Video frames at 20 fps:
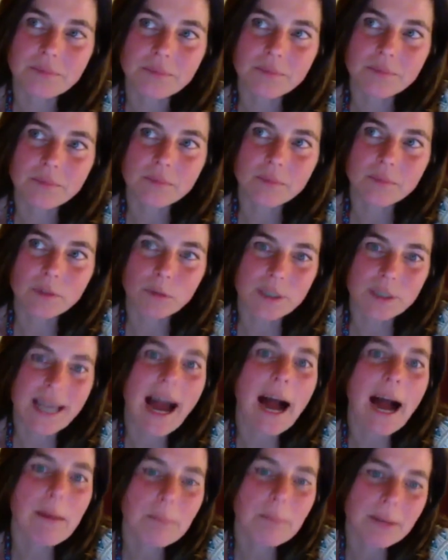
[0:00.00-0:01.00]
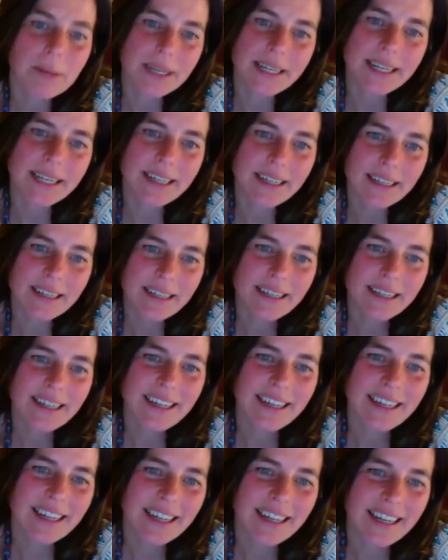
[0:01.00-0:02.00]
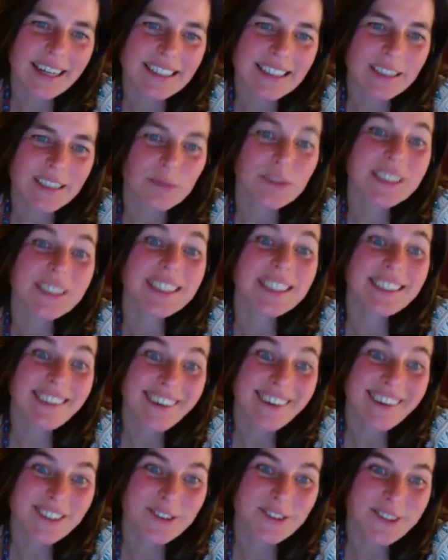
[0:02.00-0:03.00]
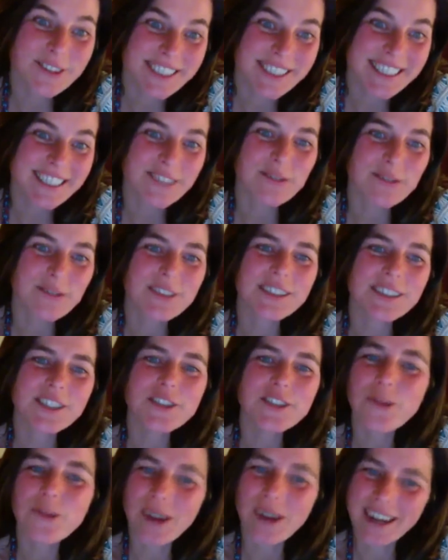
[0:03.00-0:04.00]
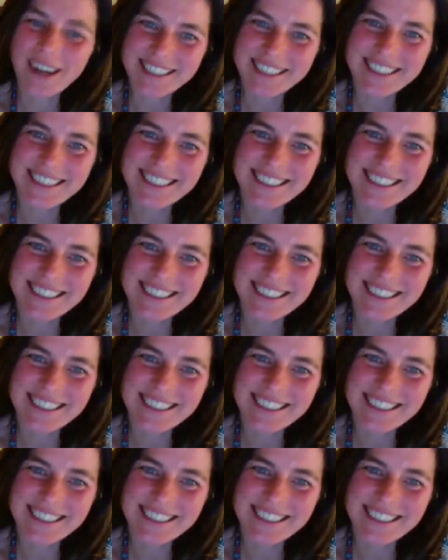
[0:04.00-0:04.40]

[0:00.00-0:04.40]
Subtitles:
what's happening is that we start to see with new eyes,